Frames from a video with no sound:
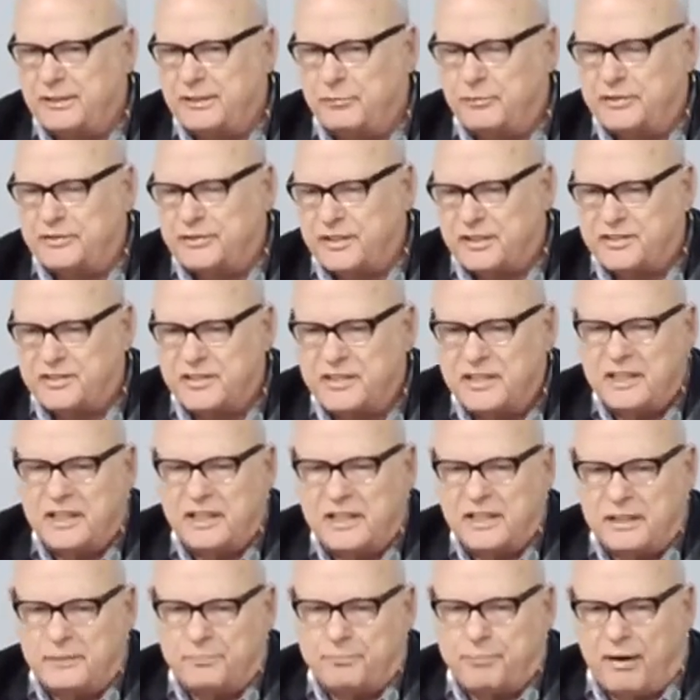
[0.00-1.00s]
with this
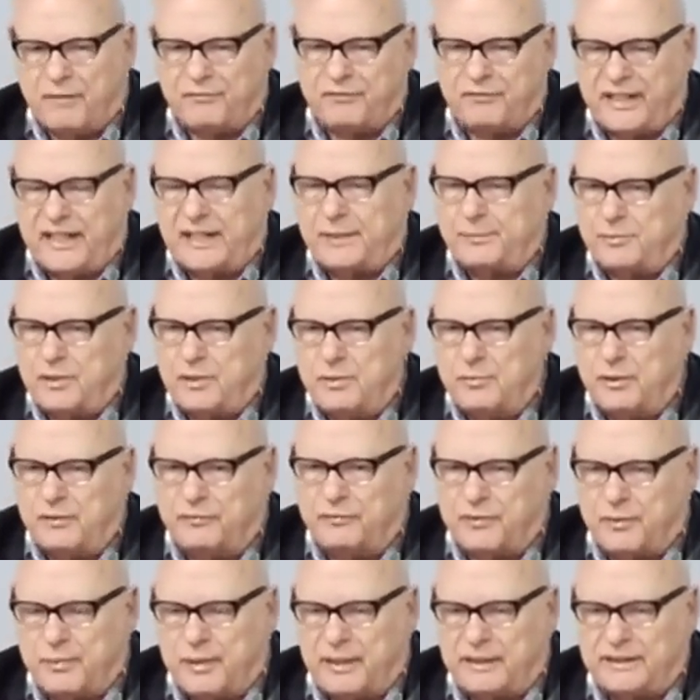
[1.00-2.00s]
prophetic movement
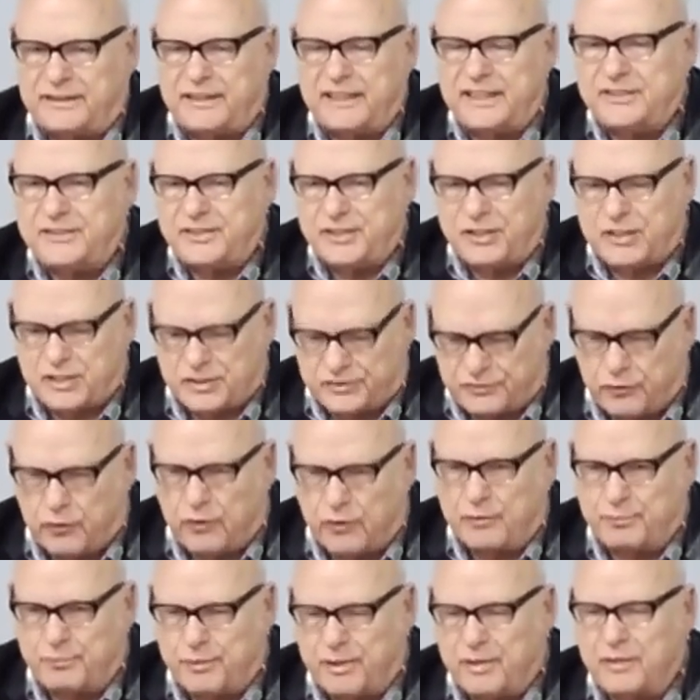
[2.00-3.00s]
for about ten years
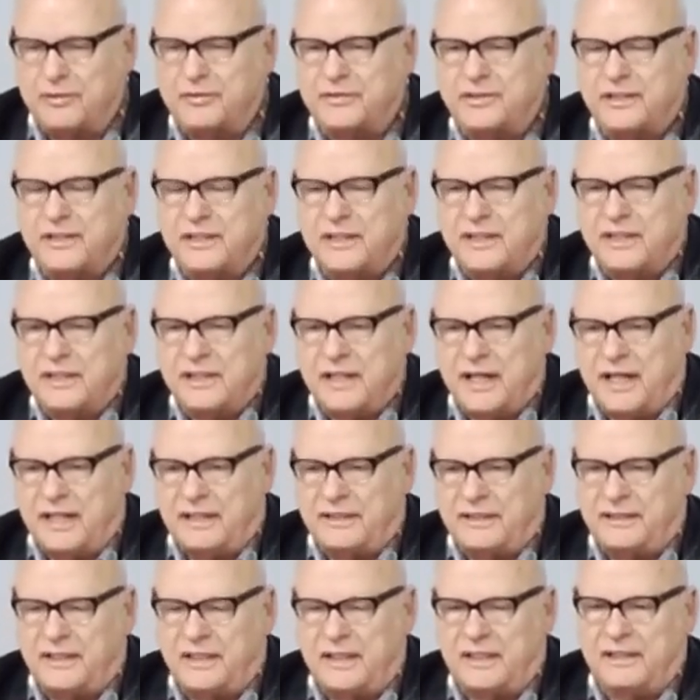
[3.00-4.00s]
before birth,
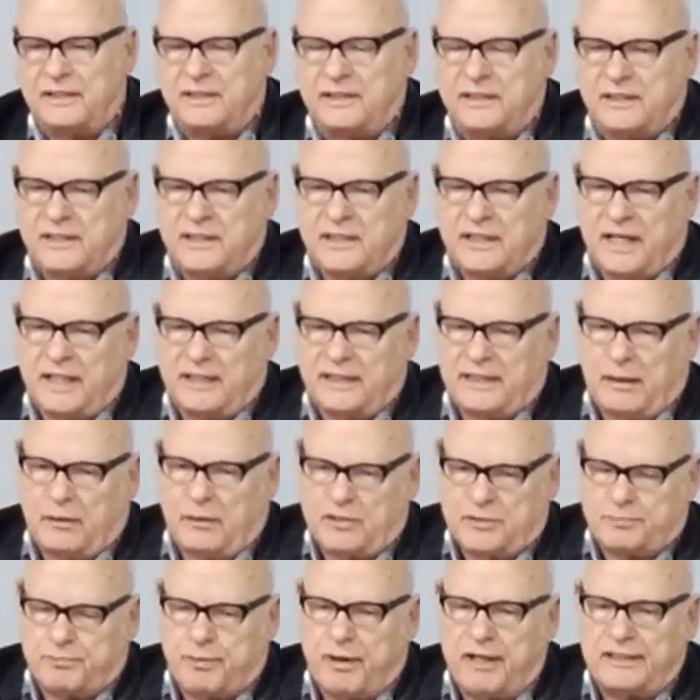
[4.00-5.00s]
and uh, and I
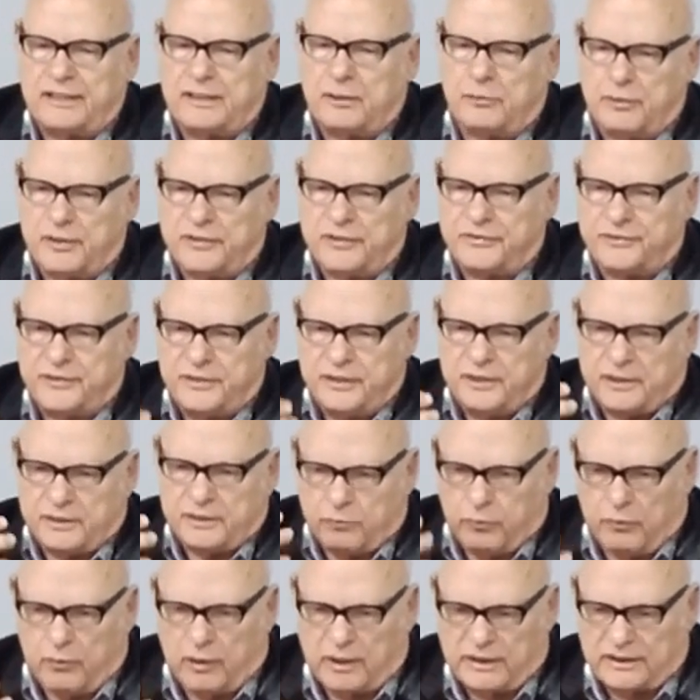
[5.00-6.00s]
was pregnant with
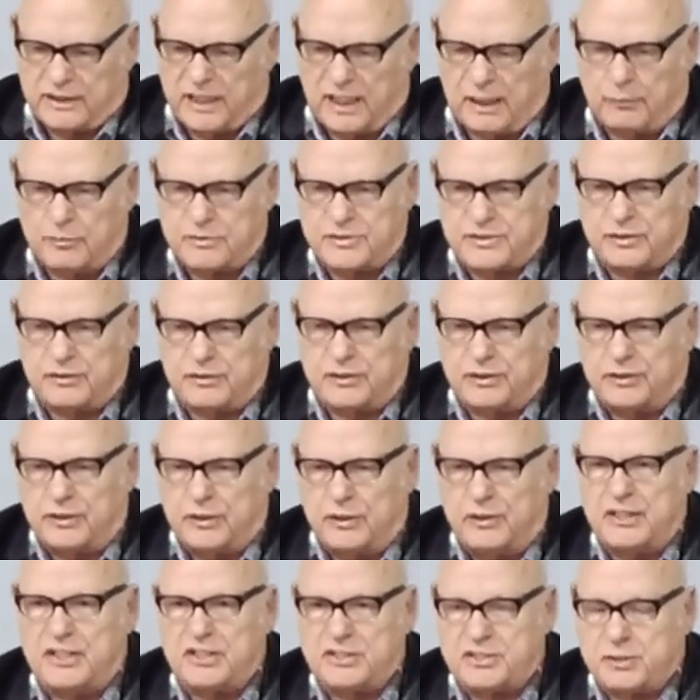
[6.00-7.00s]
what God was going to do,
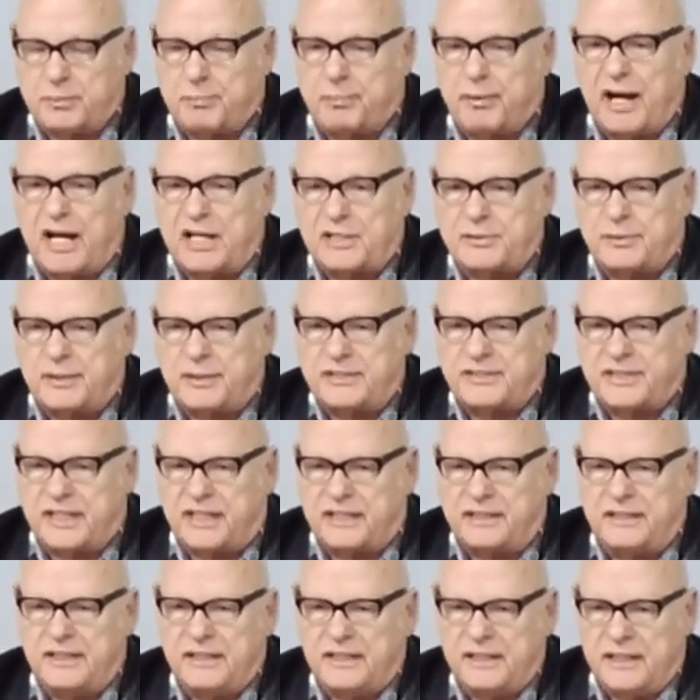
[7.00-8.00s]
and He surprised me. He
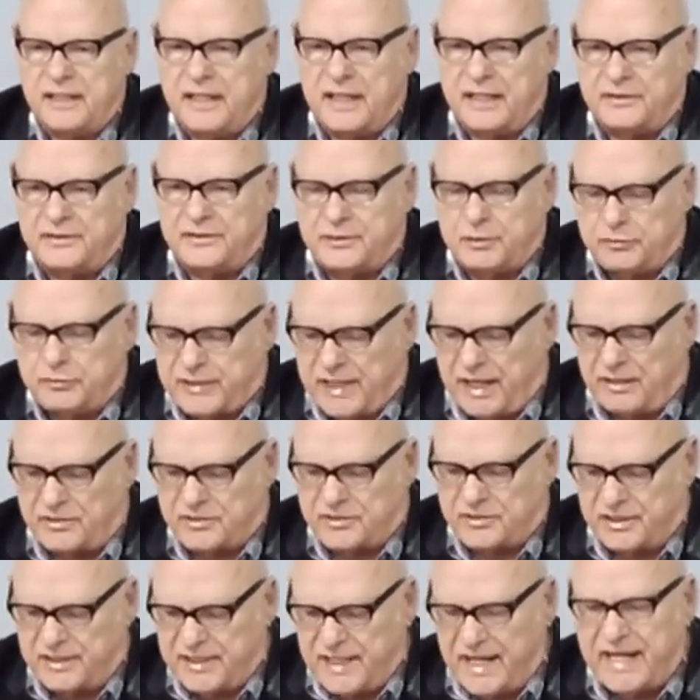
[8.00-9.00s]
said in
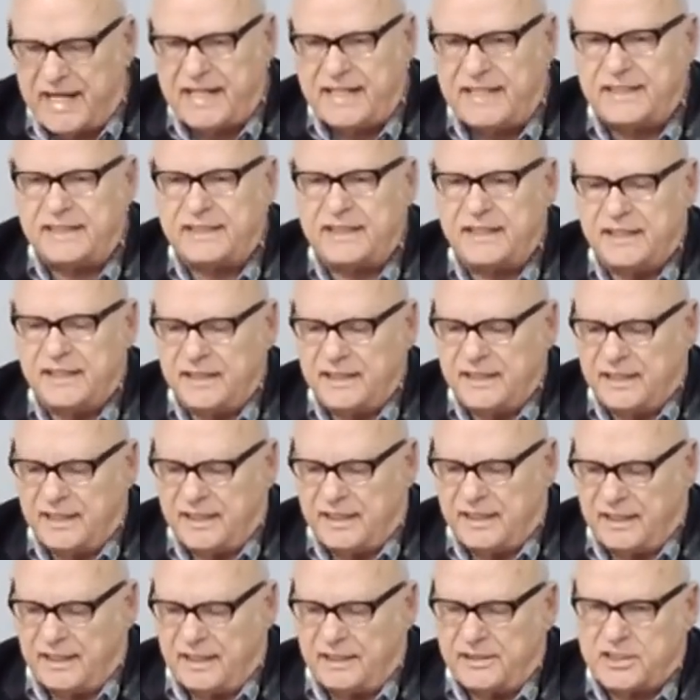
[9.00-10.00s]
2008
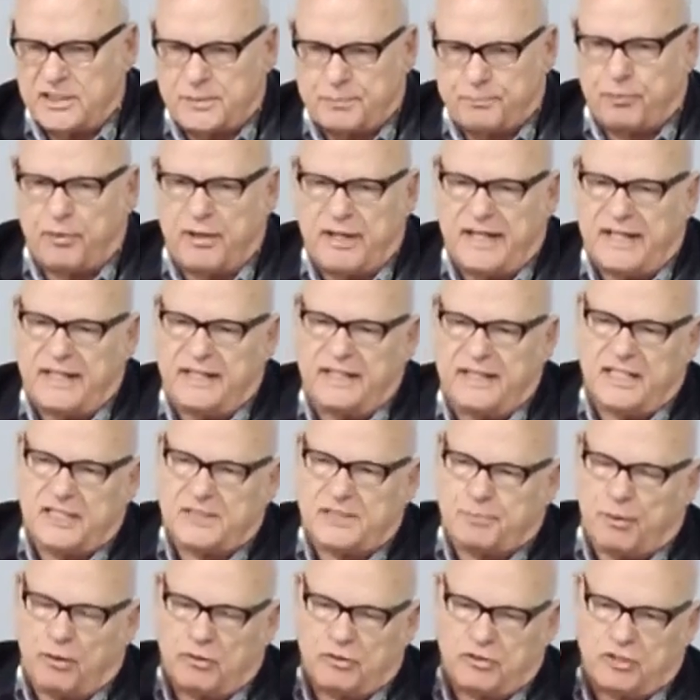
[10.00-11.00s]
uh, spring, he
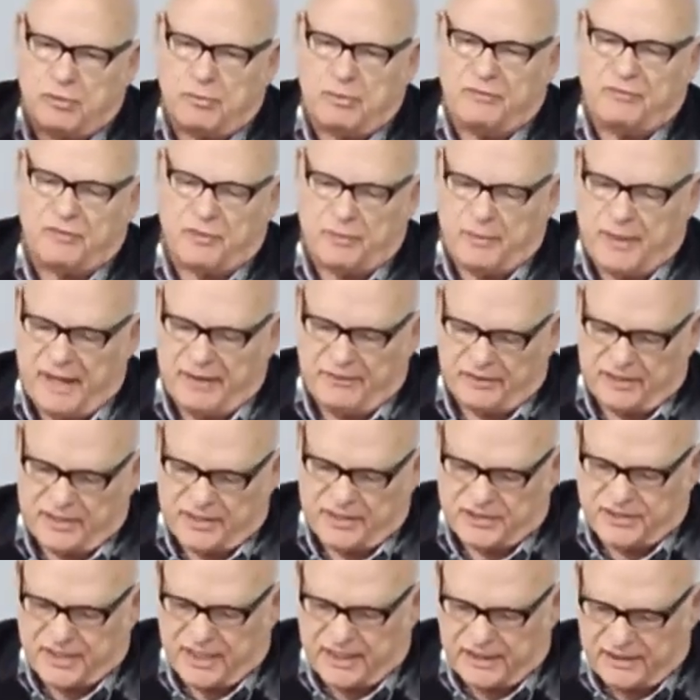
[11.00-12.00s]
spoke to me from heaven and
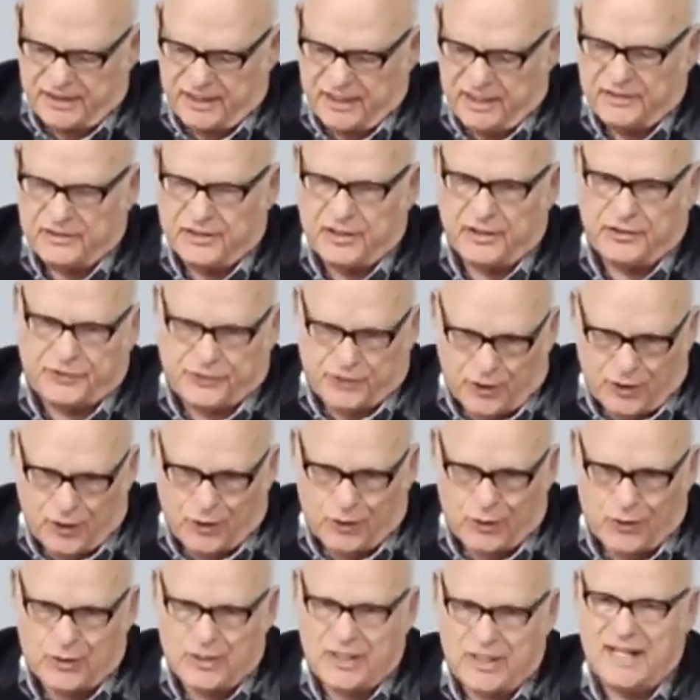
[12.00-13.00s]
said, The
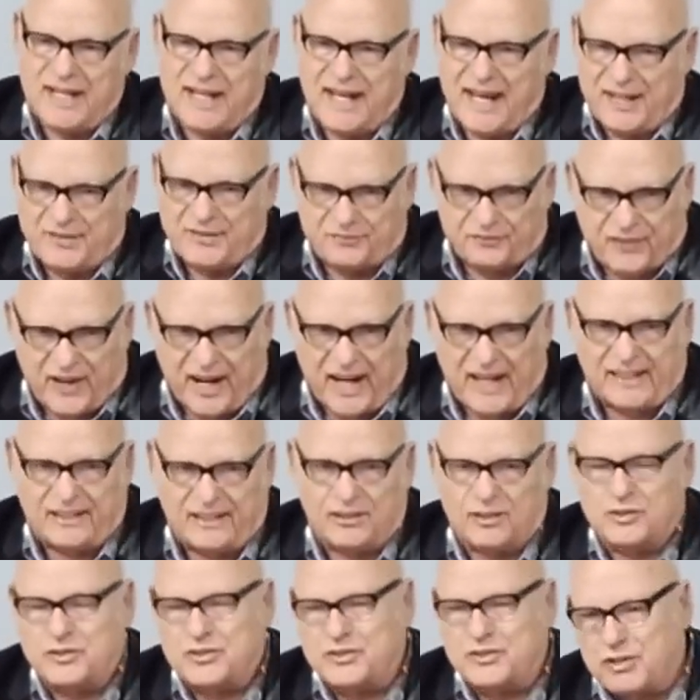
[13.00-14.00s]
third and
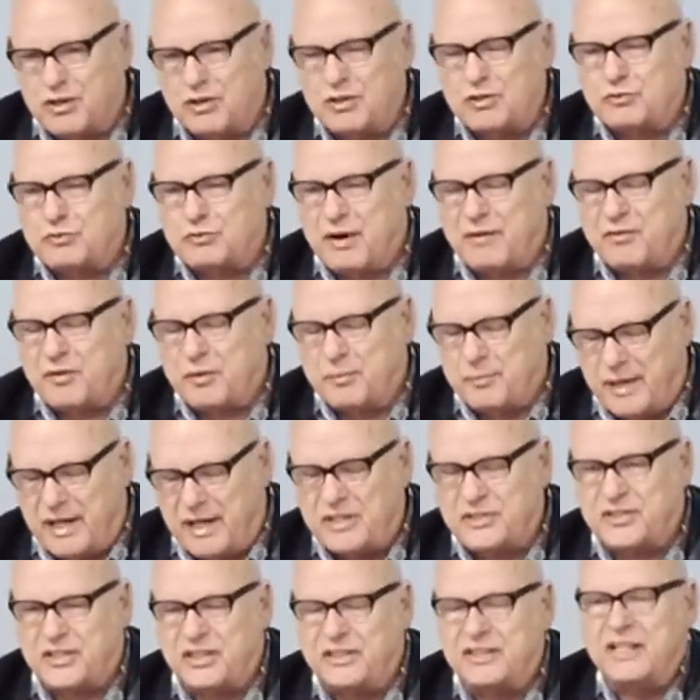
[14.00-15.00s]
final church
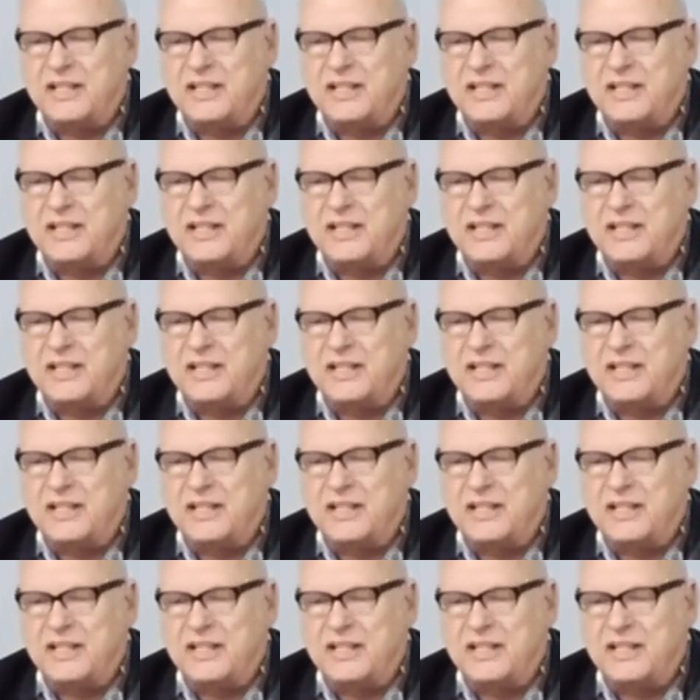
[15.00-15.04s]
reformation